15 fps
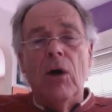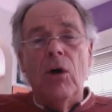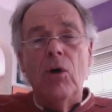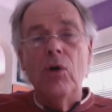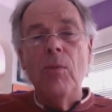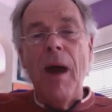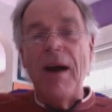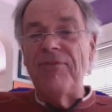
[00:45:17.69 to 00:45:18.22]

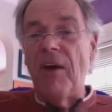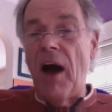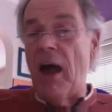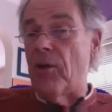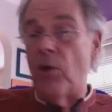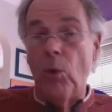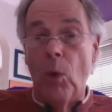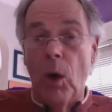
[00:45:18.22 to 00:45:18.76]
who my
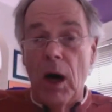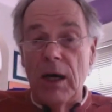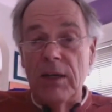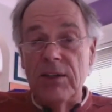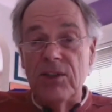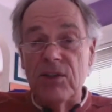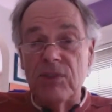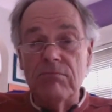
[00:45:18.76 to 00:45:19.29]
father
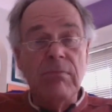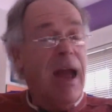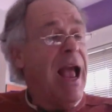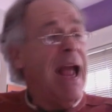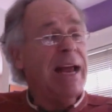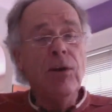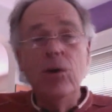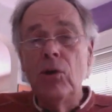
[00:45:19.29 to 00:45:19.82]
was
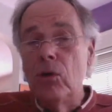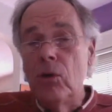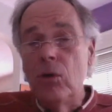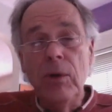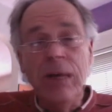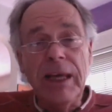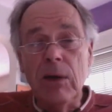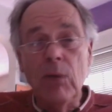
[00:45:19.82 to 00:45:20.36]
and
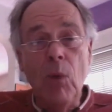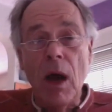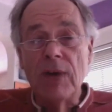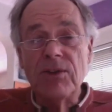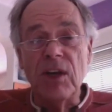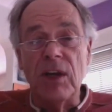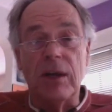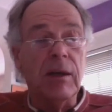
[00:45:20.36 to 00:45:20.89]
who he
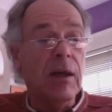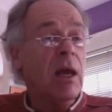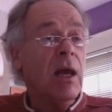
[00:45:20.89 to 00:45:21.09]
wasn't.